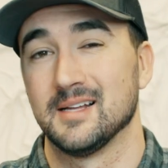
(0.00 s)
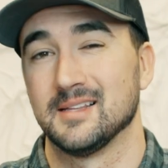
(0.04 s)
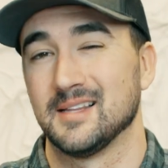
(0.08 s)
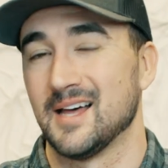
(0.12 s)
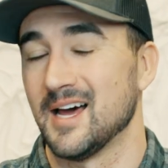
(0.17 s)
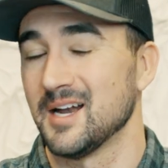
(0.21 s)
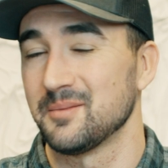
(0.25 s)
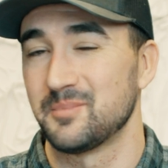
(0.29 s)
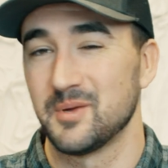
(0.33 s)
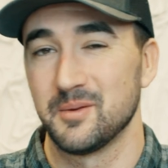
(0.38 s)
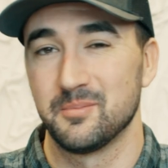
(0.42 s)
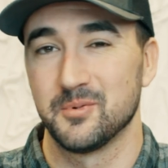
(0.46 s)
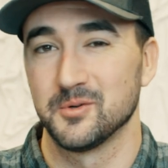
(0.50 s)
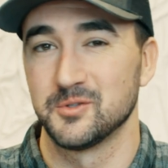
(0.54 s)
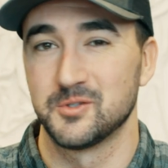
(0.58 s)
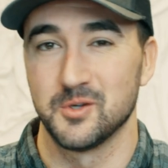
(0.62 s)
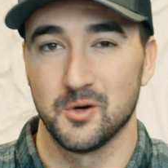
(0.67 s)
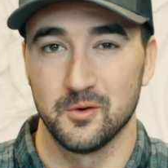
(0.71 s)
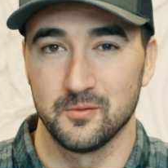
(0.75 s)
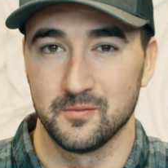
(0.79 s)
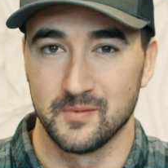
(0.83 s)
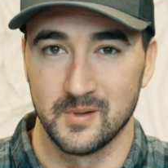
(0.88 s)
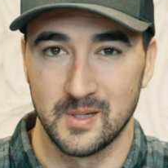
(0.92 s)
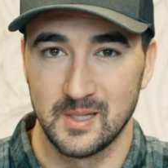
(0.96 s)
A lot of people
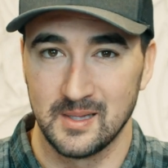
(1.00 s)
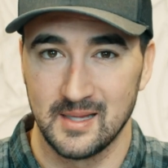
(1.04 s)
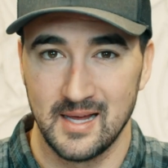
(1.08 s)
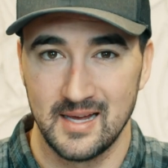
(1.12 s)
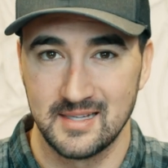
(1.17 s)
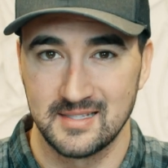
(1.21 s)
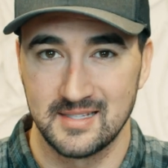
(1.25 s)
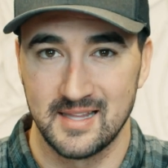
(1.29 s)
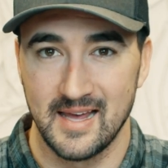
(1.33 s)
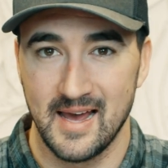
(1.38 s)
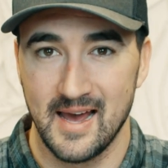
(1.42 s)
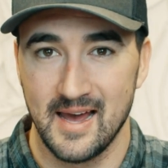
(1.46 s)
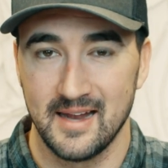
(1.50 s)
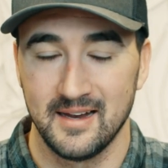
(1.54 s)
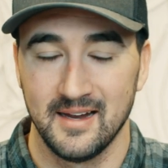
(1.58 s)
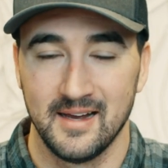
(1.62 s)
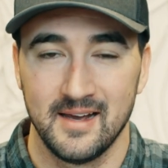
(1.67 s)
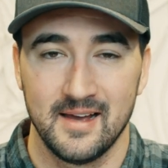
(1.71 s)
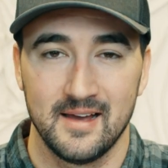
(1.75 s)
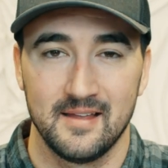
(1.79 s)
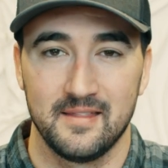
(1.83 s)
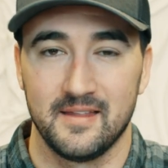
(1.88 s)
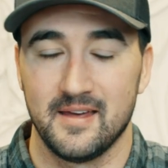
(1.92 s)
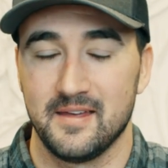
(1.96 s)
don't realize that.
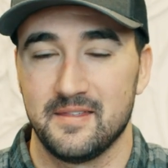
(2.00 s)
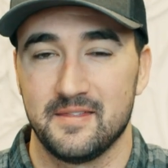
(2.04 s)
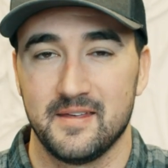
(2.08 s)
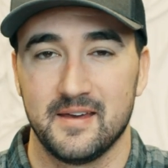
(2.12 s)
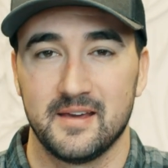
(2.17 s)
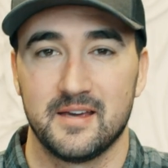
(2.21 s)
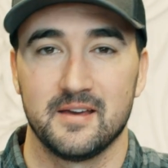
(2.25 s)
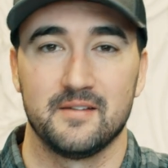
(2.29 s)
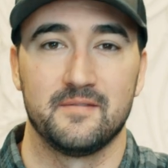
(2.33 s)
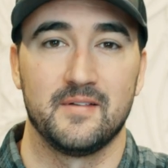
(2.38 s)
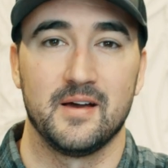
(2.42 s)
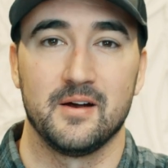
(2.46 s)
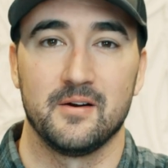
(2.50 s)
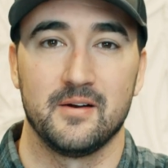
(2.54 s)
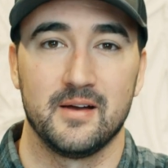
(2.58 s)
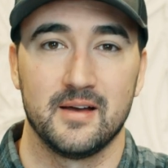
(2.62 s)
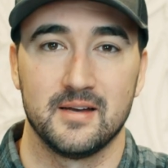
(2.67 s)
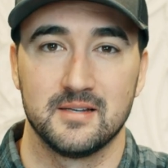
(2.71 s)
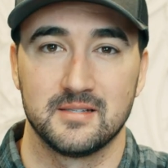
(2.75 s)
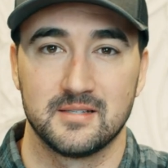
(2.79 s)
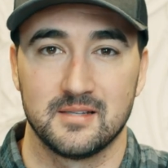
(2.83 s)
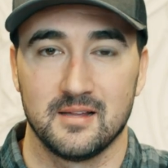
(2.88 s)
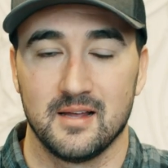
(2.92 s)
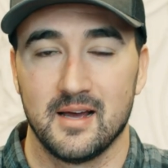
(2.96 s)
They think of
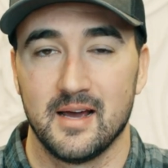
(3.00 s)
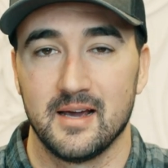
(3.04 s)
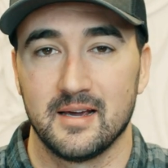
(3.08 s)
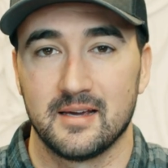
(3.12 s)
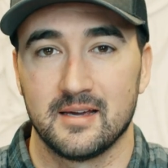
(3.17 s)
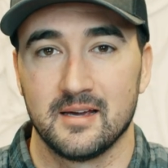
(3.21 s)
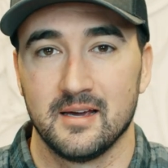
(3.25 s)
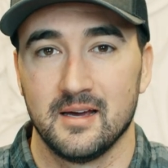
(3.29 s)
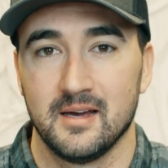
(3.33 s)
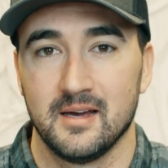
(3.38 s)
areas like,